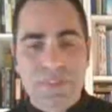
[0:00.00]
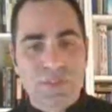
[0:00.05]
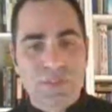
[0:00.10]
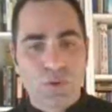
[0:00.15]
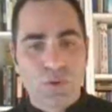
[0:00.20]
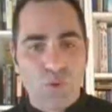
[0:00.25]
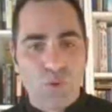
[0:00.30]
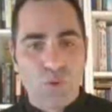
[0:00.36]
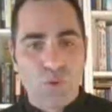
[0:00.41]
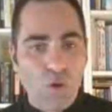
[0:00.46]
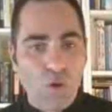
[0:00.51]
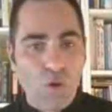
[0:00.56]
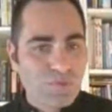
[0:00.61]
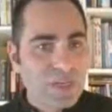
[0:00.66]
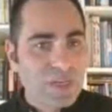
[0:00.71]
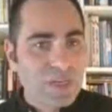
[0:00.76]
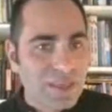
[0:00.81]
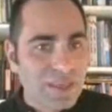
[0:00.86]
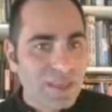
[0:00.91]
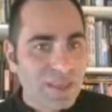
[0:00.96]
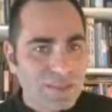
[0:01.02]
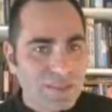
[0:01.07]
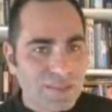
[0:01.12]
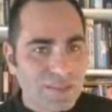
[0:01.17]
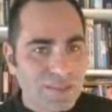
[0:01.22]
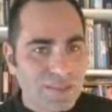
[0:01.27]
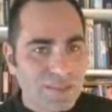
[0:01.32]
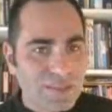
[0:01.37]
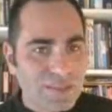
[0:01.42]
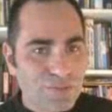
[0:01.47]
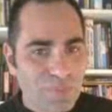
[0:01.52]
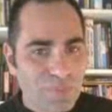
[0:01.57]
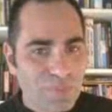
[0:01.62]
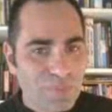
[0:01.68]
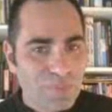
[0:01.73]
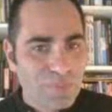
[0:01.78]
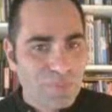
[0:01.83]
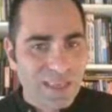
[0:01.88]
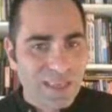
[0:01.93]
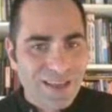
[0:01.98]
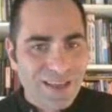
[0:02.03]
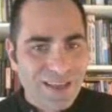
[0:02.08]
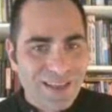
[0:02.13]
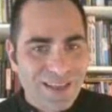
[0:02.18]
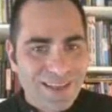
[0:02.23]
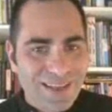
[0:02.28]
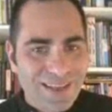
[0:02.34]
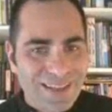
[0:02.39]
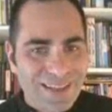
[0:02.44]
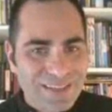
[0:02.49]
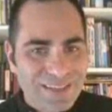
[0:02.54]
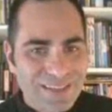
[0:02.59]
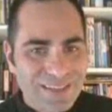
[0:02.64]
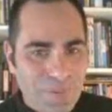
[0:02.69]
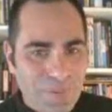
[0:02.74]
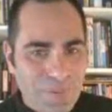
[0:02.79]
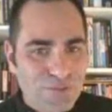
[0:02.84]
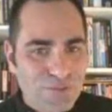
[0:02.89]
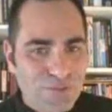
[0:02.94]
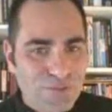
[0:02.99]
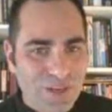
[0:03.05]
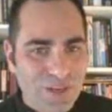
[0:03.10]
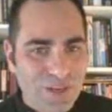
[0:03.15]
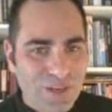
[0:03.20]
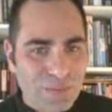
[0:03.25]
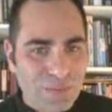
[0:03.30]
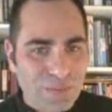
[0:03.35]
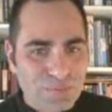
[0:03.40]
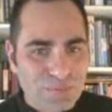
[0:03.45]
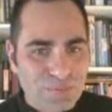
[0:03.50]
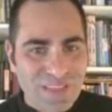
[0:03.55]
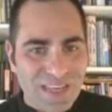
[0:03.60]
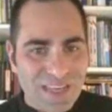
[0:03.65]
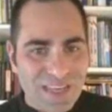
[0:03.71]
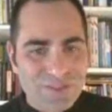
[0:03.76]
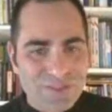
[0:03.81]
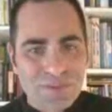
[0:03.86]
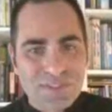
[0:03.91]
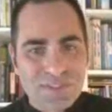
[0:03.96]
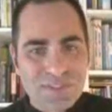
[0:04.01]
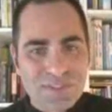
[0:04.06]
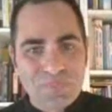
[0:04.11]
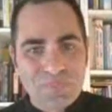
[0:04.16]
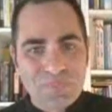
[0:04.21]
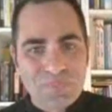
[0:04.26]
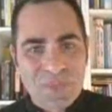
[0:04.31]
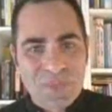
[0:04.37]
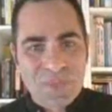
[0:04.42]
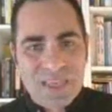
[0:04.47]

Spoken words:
So hopefully it will be, the patient will approve that also.